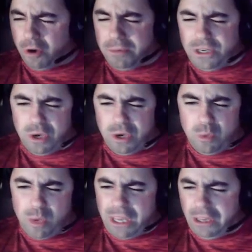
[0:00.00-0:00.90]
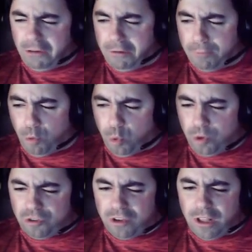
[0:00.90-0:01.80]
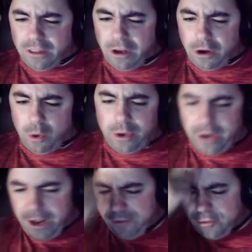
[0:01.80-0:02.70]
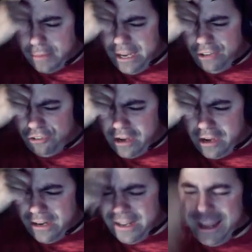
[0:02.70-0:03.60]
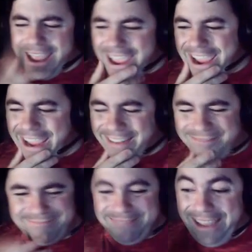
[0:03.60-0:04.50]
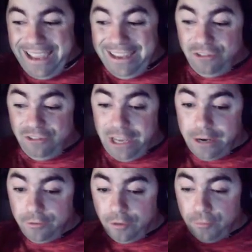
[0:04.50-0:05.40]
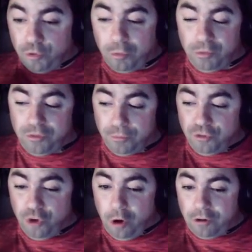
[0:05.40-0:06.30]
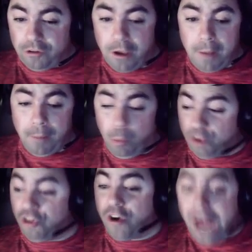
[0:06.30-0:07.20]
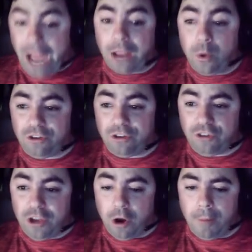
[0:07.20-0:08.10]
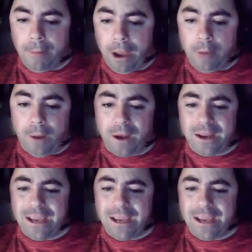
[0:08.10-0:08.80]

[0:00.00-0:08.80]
to be doing weekly reports that are going to have some insight and I guess data of some sort with some charts, but what you're not going to see on Biobot